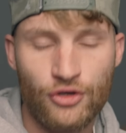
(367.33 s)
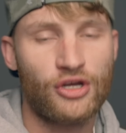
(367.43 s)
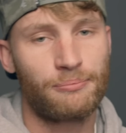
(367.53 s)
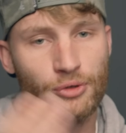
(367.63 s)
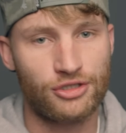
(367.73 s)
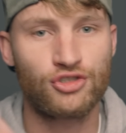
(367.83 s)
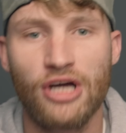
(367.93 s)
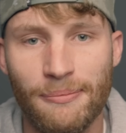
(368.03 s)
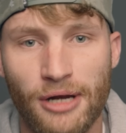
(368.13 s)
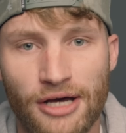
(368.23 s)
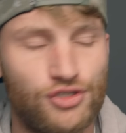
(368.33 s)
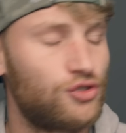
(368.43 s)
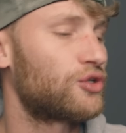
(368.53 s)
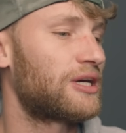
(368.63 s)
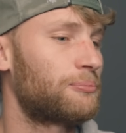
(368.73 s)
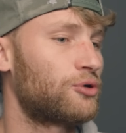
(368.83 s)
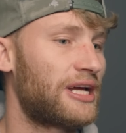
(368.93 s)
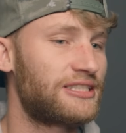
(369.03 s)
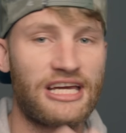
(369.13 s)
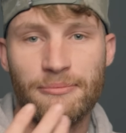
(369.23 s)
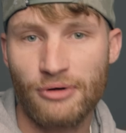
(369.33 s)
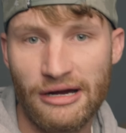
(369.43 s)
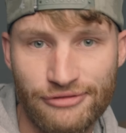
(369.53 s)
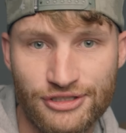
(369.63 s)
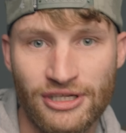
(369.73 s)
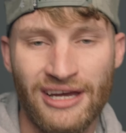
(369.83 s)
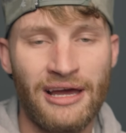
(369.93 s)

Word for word: you can put a stop loss, you can put a take profits,